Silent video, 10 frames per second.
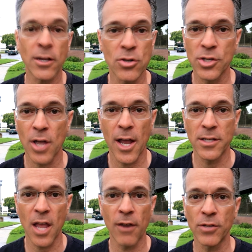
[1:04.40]

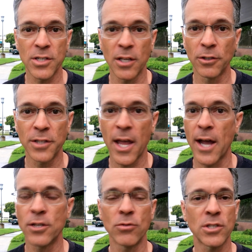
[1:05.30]
exercise every single day.
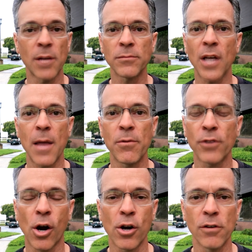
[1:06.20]
I do some type of
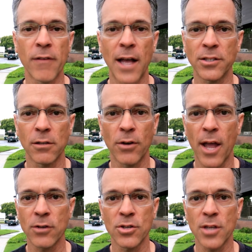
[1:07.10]
cardiovascular
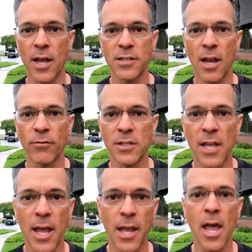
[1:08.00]
exercise every
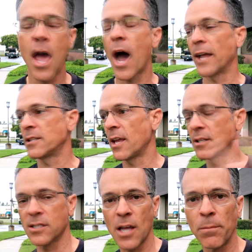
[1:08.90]
day. I take
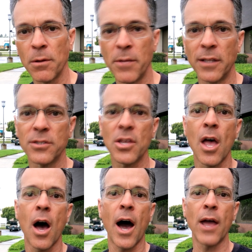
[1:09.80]
supplements.
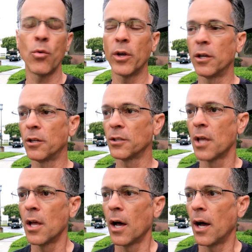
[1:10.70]
I will
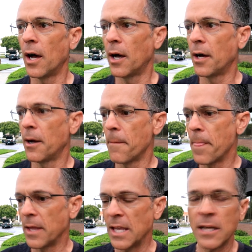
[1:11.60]

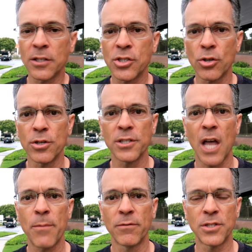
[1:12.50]
eat a certain
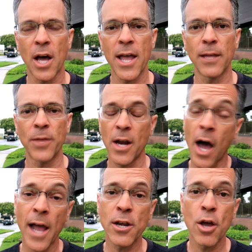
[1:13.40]
type of diet that
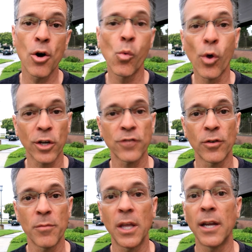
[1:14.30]
I know works
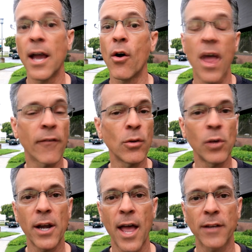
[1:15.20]
for me. Now,
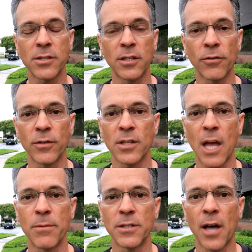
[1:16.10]
everyone has a different
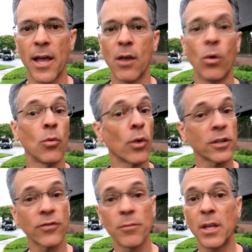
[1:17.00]
type of diet. What
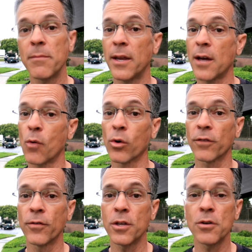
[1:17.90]
works for me may not work
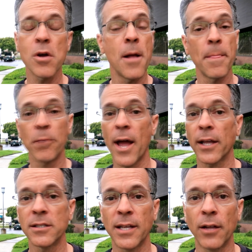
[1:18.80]
for you, but I
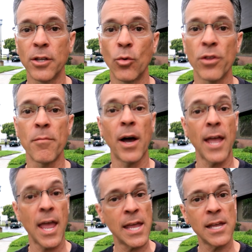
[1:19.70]
can tell you, with
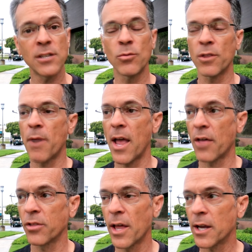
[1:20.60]
my age, with my
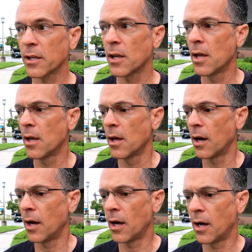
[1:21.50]
athletic
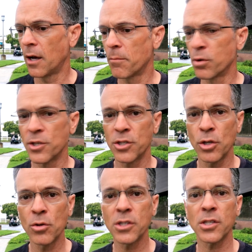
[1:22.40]

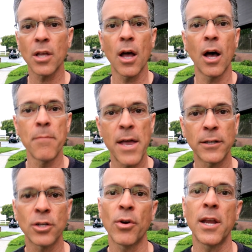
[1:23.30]
pursuits, a
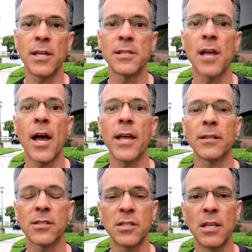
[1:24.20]
Mediterranean
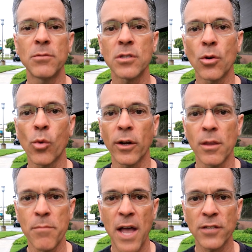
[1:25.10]
diet seems to work
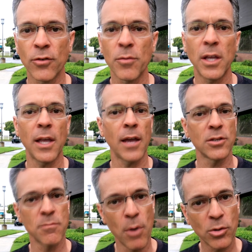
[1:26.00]
the best for me and
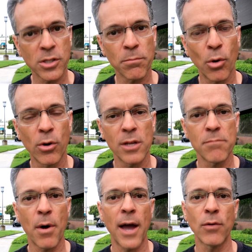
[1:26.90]
is most
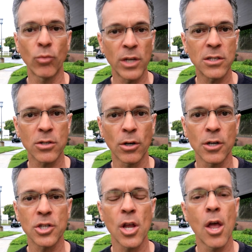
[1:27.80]
supported by
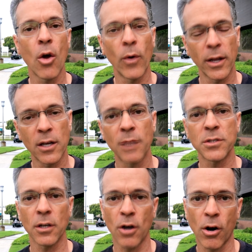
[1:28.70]
research when it
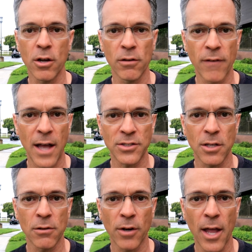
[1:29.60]
comes to
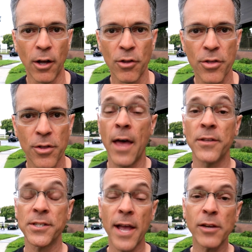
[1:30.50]
cardiovascular health. And
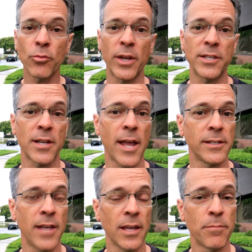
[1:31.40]
the second reason I
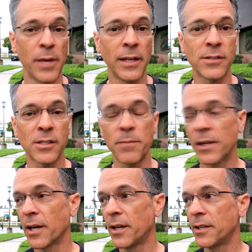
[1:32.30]
take beets is
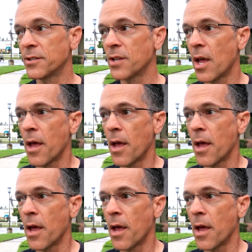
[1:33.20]
because